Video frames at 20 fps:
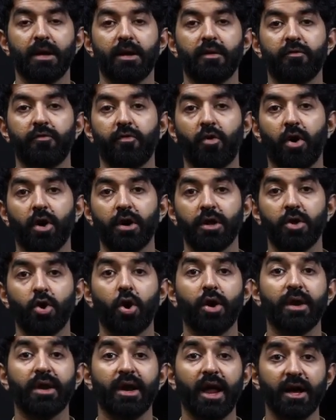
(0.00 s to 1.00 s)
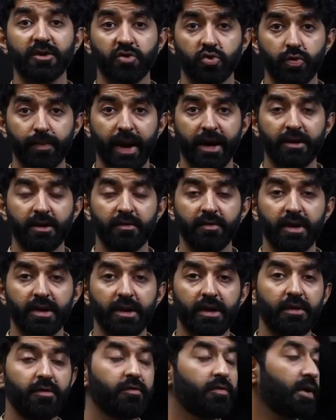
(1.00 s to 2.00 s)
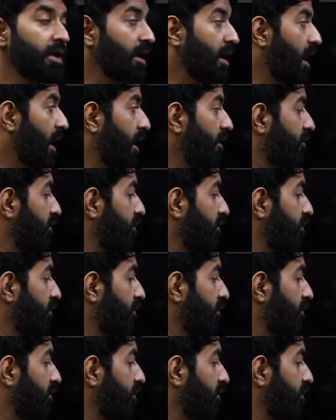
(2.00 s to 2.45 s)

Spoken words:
For your classroom activity, we have